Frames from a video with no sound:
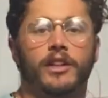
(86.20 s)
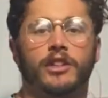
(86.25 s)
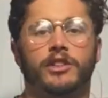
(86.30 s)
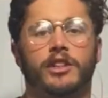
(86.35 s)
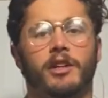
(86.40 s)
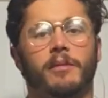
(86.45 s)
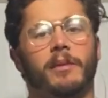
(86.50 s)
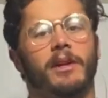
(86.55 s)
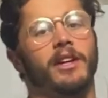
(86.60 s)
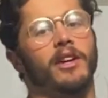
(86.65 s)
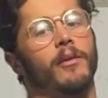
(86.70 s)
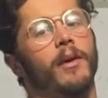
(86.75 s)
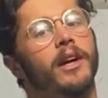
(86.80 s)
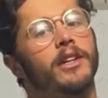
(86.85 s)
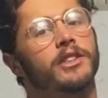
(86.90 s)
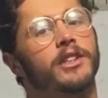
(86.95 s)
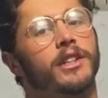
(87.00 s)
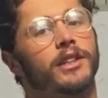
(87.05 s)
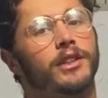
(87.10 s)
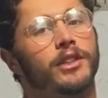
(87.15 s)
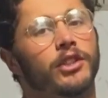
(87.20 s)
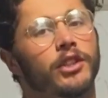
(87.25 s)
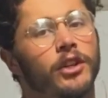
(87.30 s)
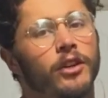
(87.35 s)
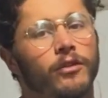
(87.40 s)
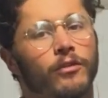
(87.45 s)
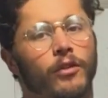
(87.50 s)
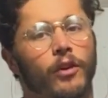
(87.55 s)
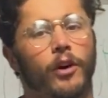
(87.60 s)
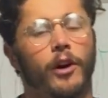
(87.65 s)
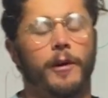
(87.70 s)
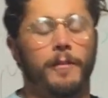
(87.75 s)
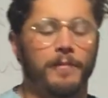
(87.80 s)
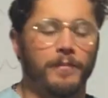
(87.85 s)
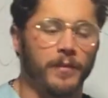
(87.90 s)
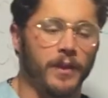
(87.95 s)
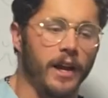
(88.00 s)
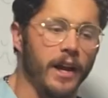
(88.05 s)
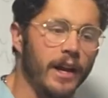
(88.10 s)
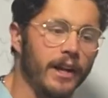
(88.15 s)
is the amino acids, right?
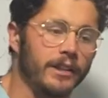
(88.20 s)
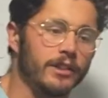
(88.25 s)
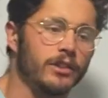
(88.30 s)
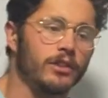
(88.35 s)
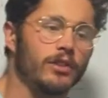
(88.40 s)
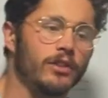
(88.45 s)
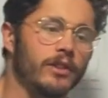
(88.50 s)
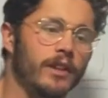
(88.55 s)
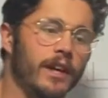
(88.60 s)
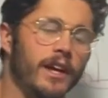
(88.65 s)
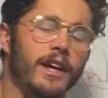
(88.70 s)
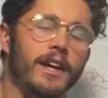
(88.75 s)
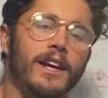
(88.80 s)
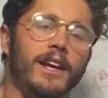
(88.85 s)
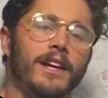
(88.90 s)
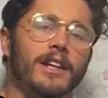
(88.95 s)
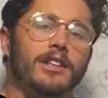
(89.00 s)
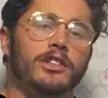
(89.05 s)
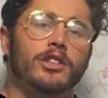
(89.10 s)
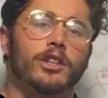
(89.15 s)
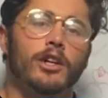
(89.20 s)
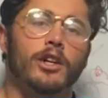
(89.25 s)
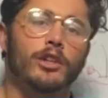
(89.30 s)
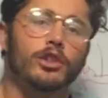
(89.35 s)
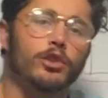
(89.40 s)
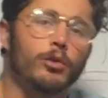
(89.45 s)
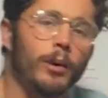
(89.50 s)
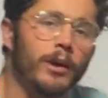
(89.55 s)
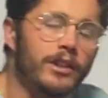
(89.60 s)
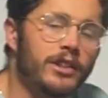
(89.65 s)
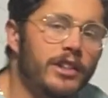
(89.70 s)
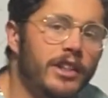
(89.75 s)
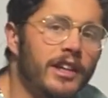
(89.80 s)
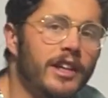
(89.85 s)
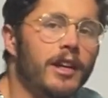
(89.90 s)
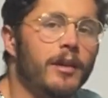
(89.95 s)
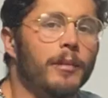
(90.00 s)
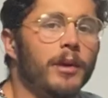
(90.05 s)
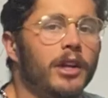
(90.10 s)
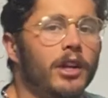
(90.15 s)
And there is 20
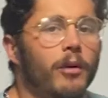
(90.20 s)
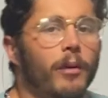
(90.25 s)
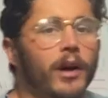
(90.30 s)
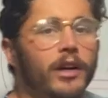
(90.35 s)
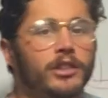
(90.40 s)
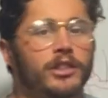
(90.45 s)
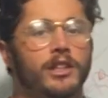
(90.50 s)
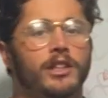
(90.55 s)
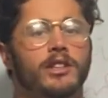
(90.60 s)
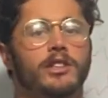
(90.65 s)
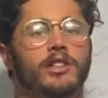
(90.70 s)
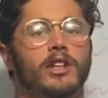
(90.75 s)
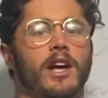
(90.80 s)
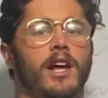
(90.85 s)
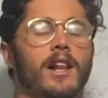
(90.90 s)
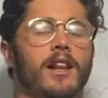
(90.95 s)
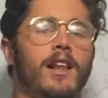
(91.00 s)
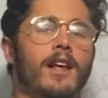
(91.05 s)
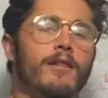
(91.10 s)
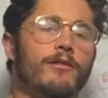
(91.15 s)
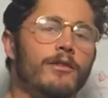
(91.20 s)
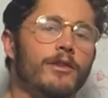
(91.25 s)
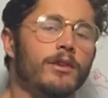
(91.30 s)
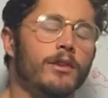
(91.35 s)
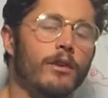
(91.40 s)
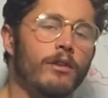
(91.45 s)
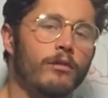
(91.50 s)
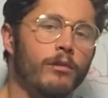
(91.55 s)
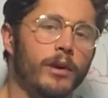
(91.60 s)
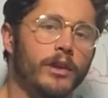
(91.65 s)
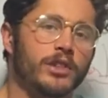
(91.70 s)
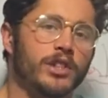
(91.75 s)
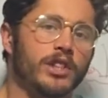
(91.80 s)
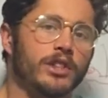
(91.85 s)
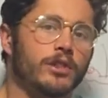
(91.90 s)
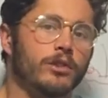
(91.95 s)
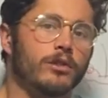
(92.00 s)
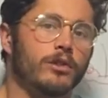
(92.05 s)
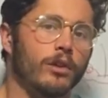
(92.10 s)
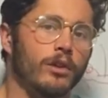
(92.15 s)
amino acids, 11 of which
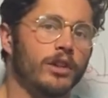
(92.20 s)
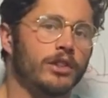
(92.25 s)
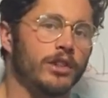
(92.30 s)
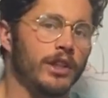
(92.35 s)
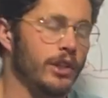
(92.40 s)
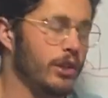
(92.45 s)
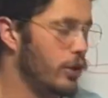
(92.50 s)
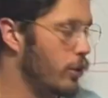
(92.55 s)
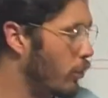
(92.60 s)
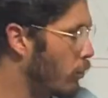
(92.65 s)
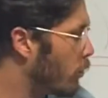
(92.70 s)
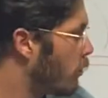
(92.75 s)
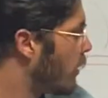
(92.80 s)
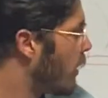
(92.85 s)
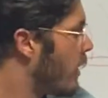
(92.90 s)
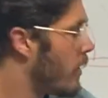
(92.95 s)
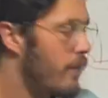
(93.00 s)
is non-essential.